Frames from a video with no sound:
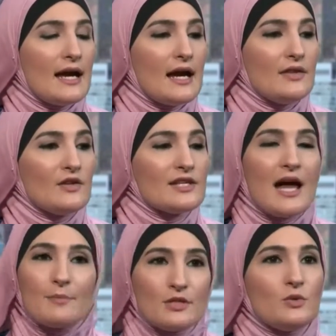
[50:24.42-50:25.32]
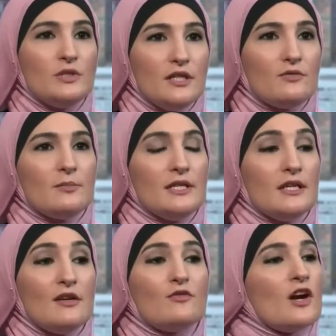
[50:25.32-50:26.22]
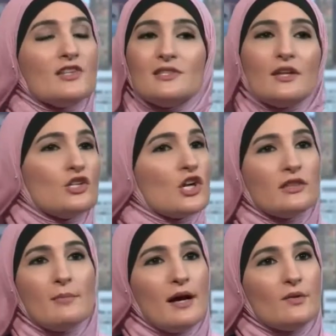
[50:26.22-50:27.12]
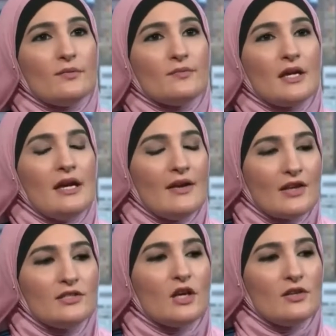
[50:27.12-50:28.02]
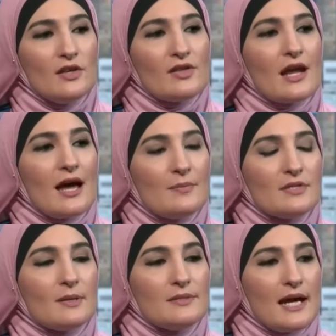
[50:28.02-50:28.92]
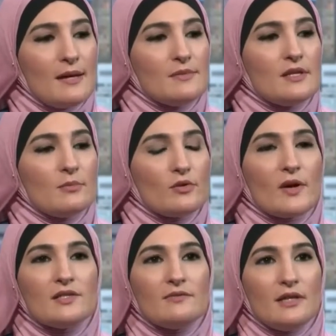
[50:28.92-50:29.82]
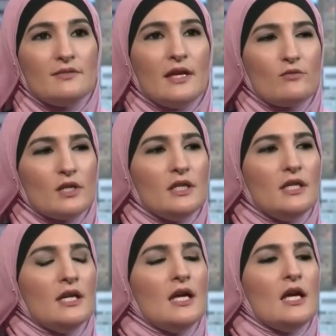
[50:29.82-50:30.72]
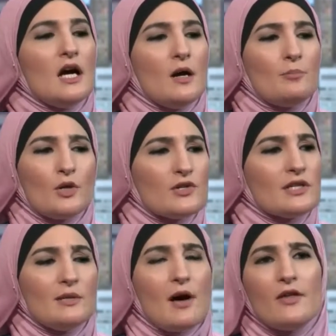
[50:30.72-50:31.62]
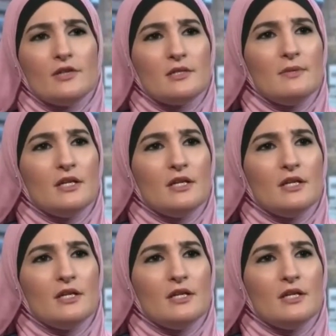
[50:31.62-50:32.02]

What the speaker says: There's an opportunity for me here. And for us not to shut them out. And that's the other thing that happens sometimes in the progressive left that really personally bothers me.